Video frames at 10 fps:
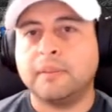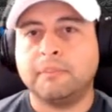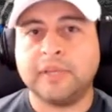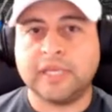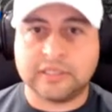
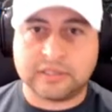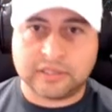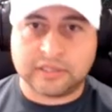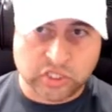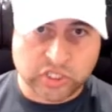because
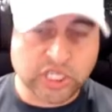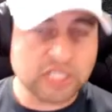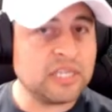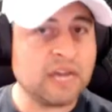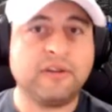
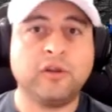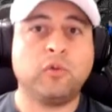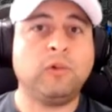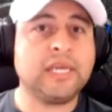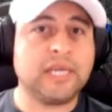just that very
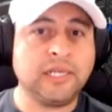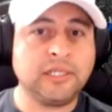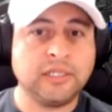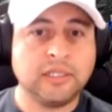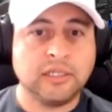
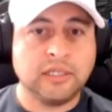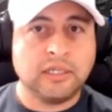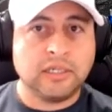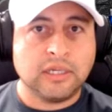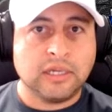weekend,
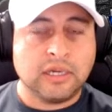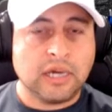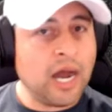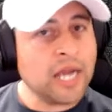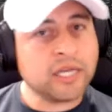
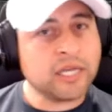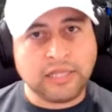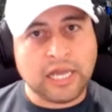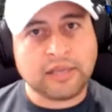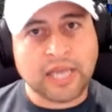I
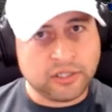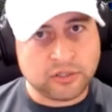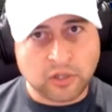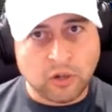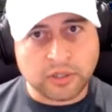called out
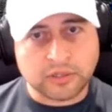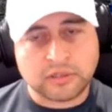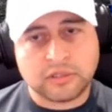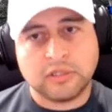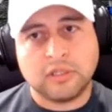Candace
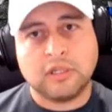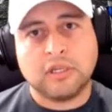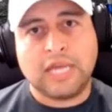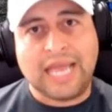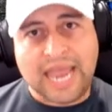Owens
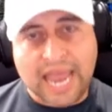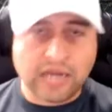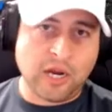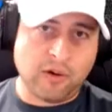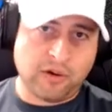
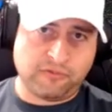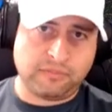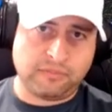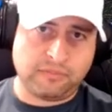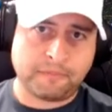and Eric
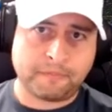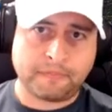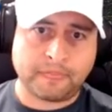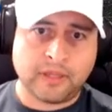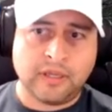Finman.
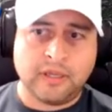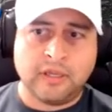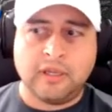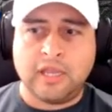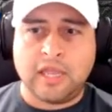
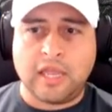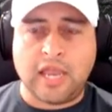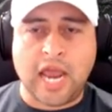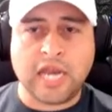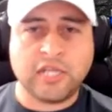
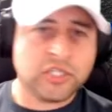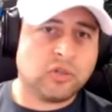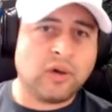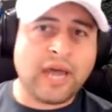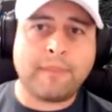And it just
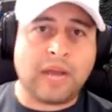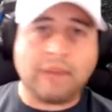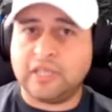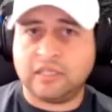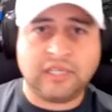so happened,
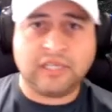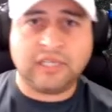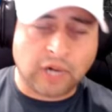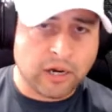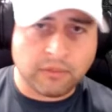I'm not a Daily
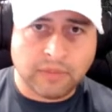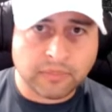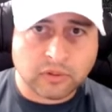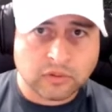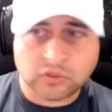Wire
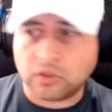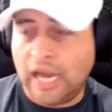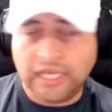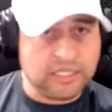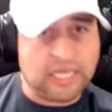member, so
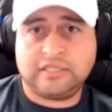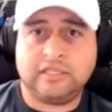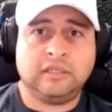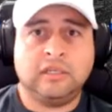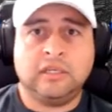I did not
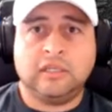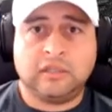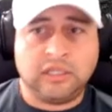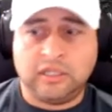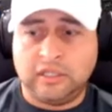see
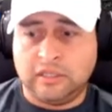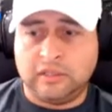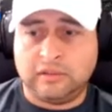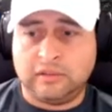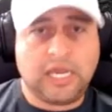
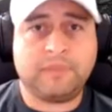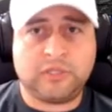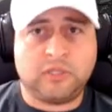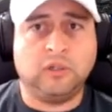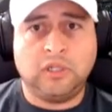the
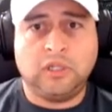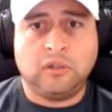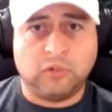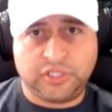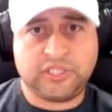episode
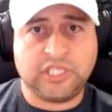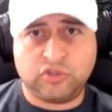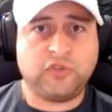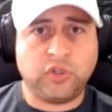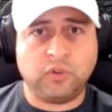where she's
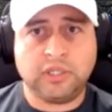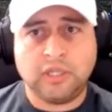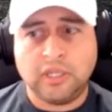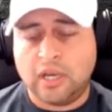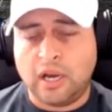
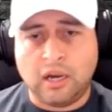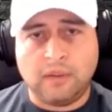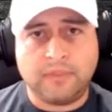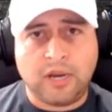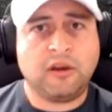interviewing
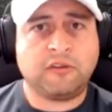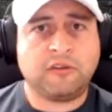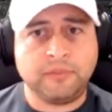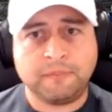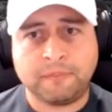Eric
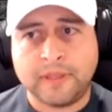Finman.